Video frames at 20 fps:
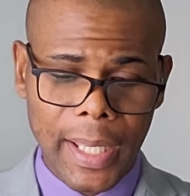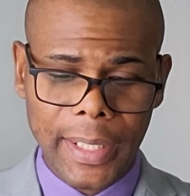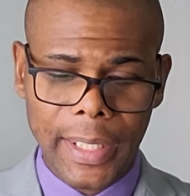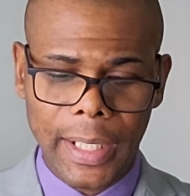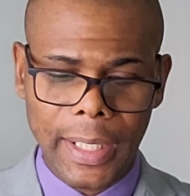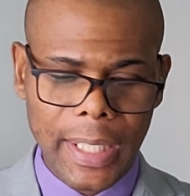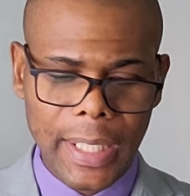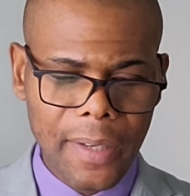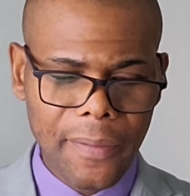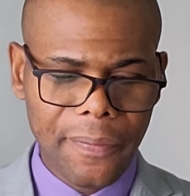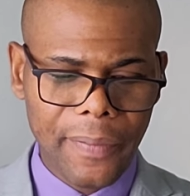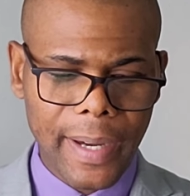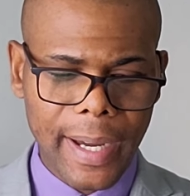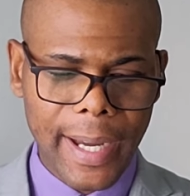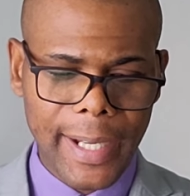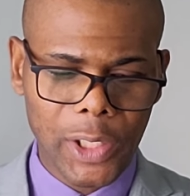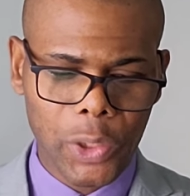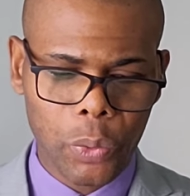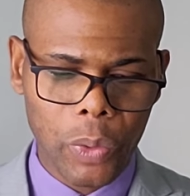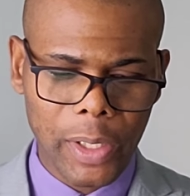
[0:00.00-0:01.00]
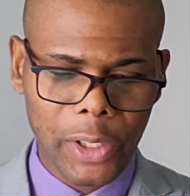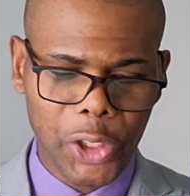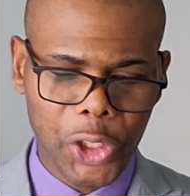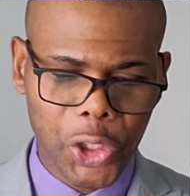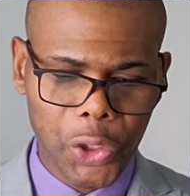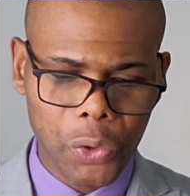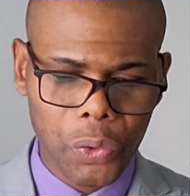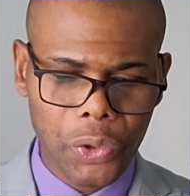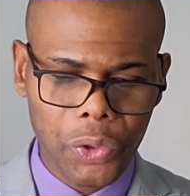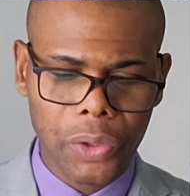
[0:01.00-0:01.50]
The Levites were
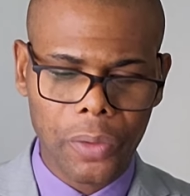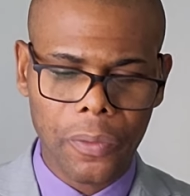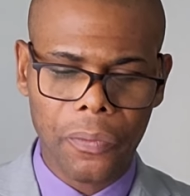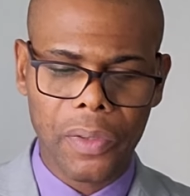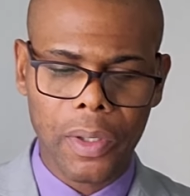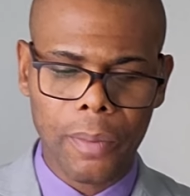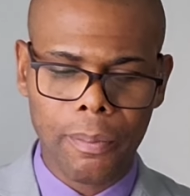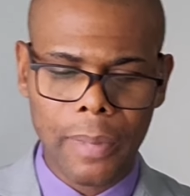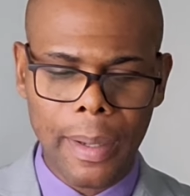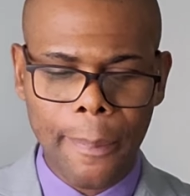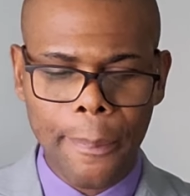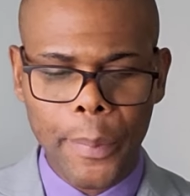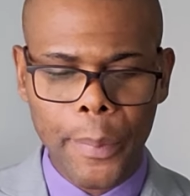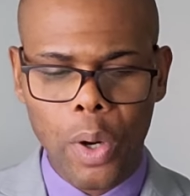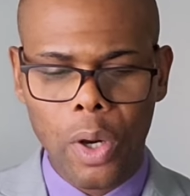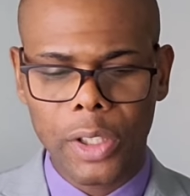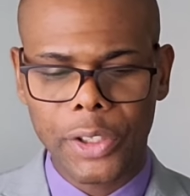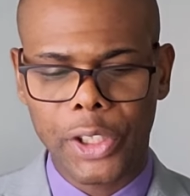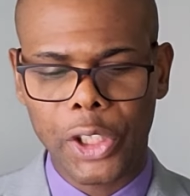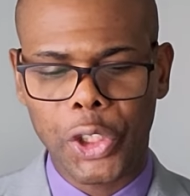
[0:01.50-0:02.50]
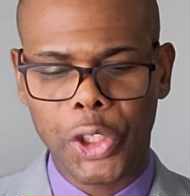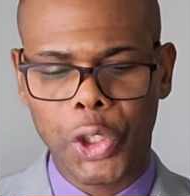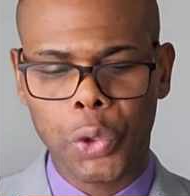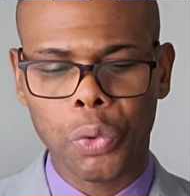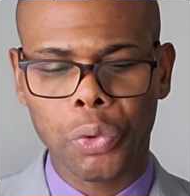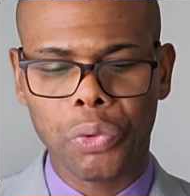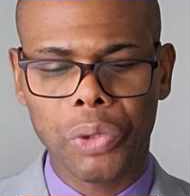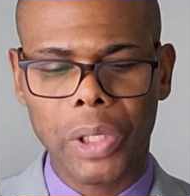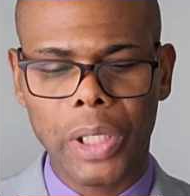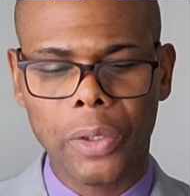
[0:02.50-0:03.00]
chosen from among the
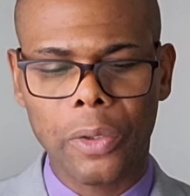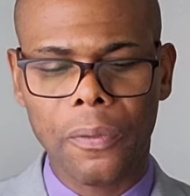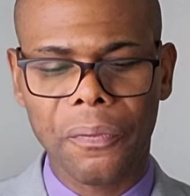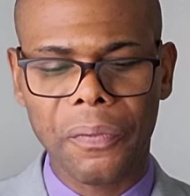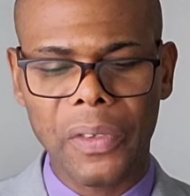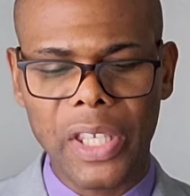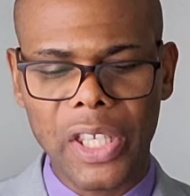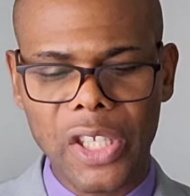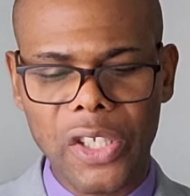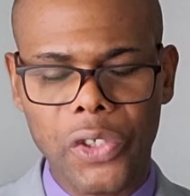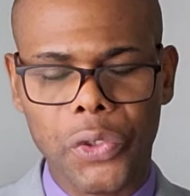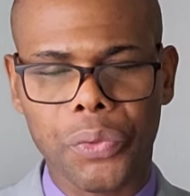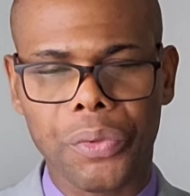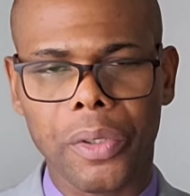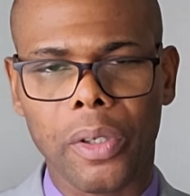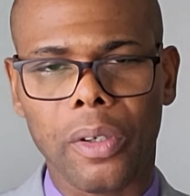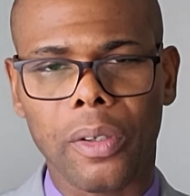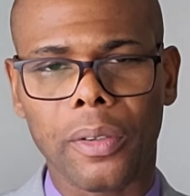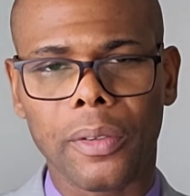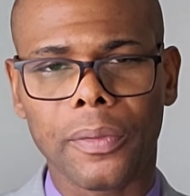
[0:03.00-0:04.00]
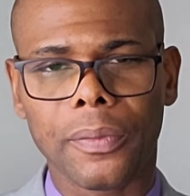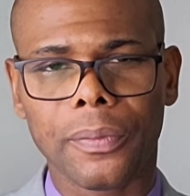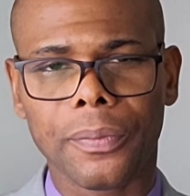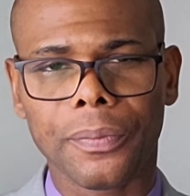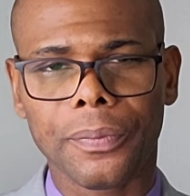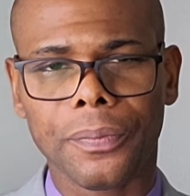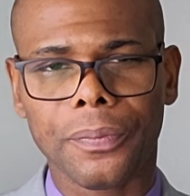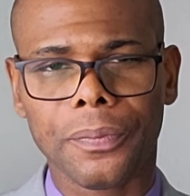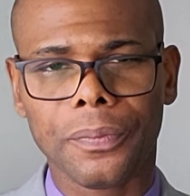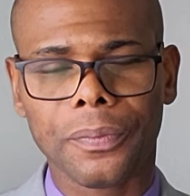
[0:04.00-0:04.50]
children of Israel
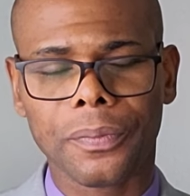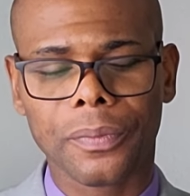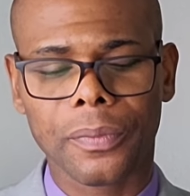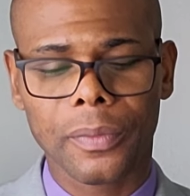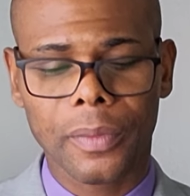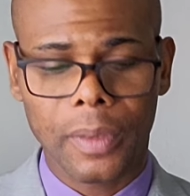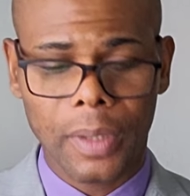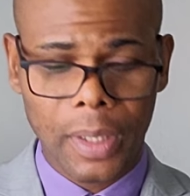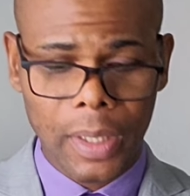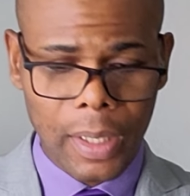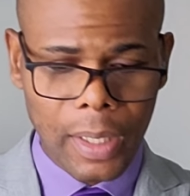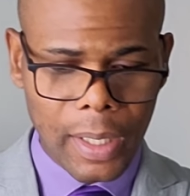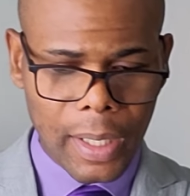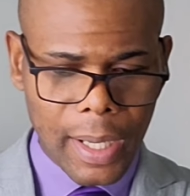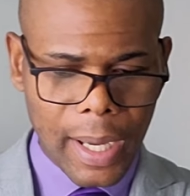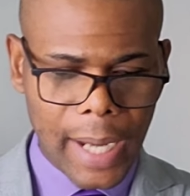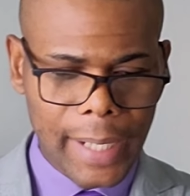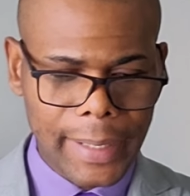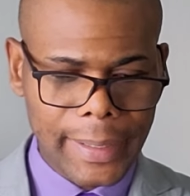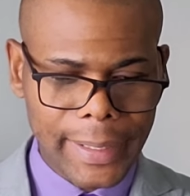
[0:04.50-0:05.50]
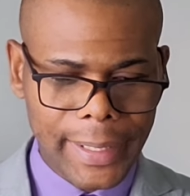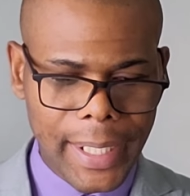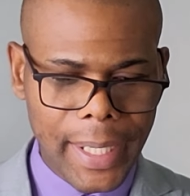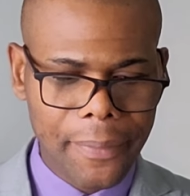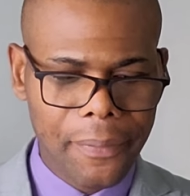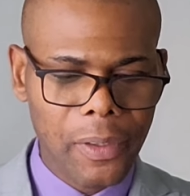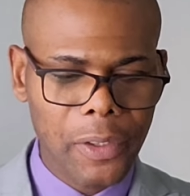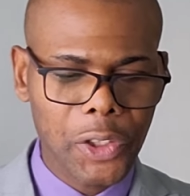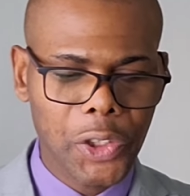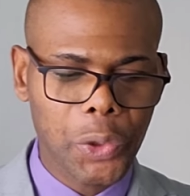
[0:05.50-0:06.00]
and
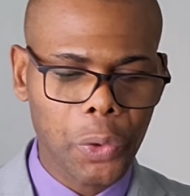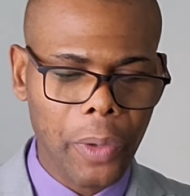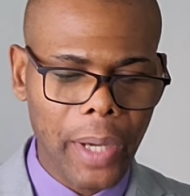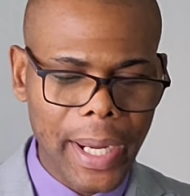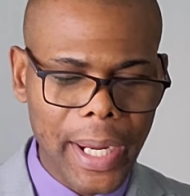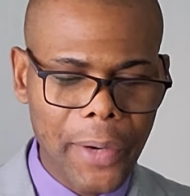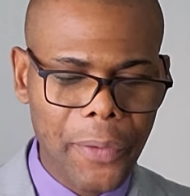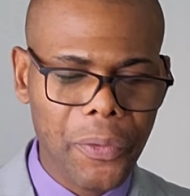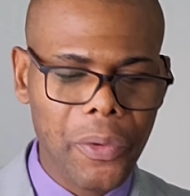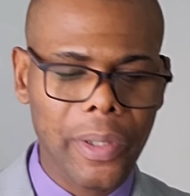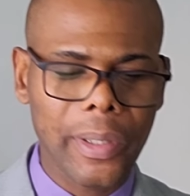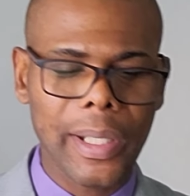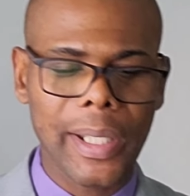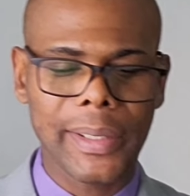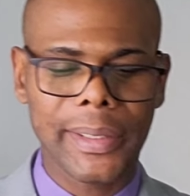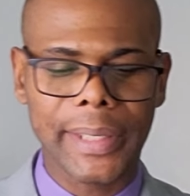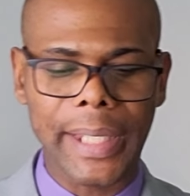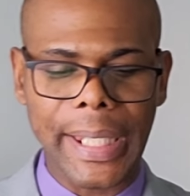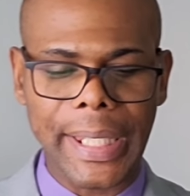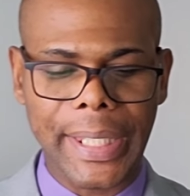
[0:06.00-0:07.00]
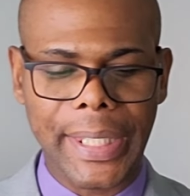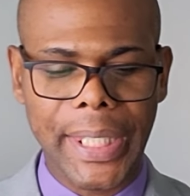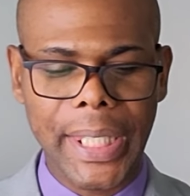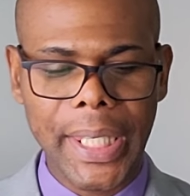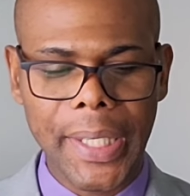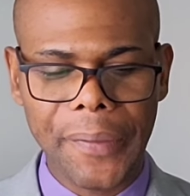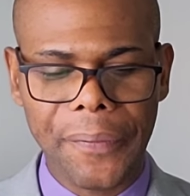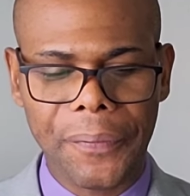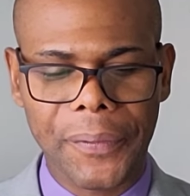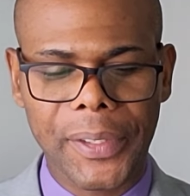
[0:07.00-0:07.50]
given to Aaron as a
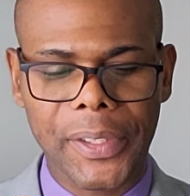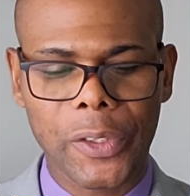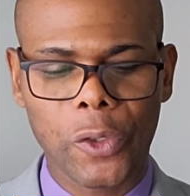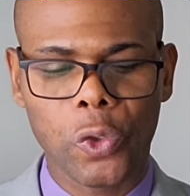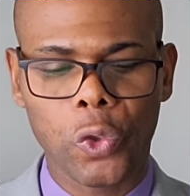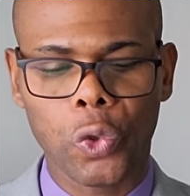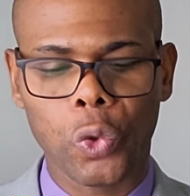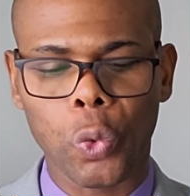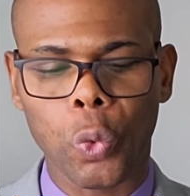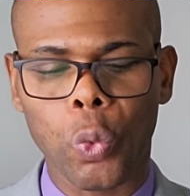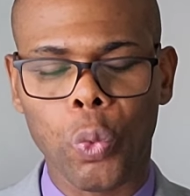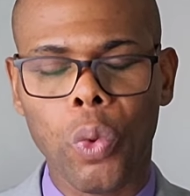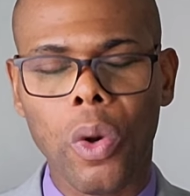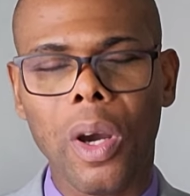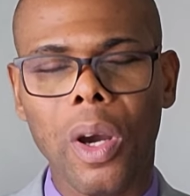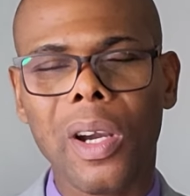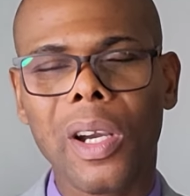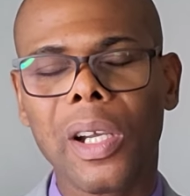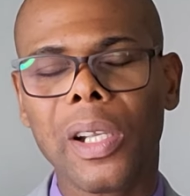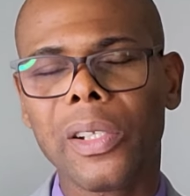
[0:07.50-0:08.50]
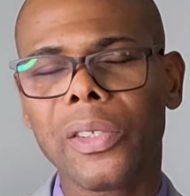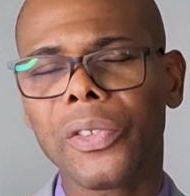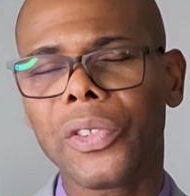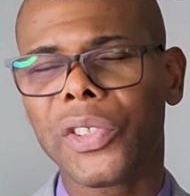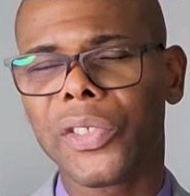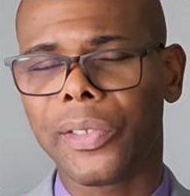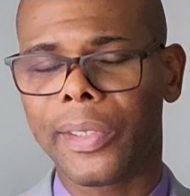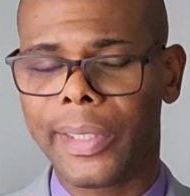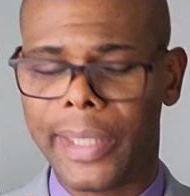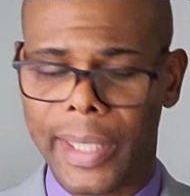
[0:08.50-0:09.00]
gift to work
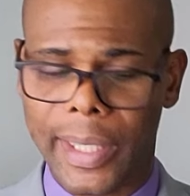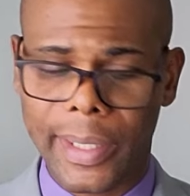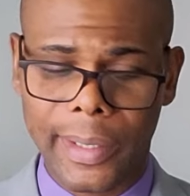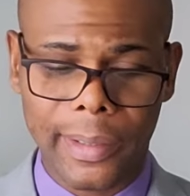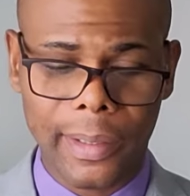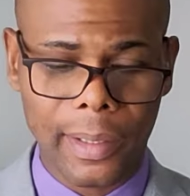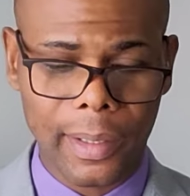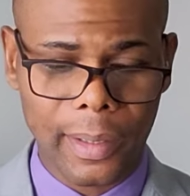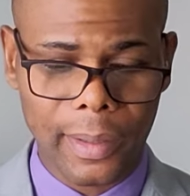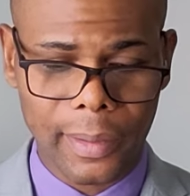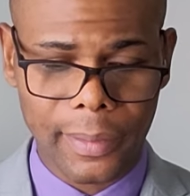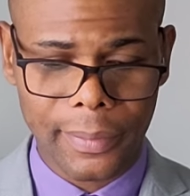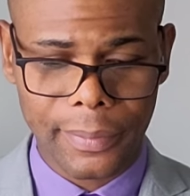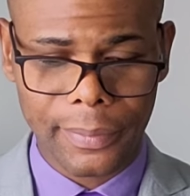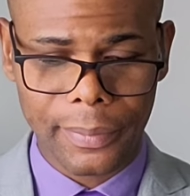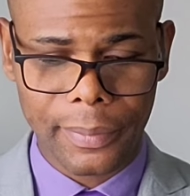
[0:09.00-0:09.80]
together.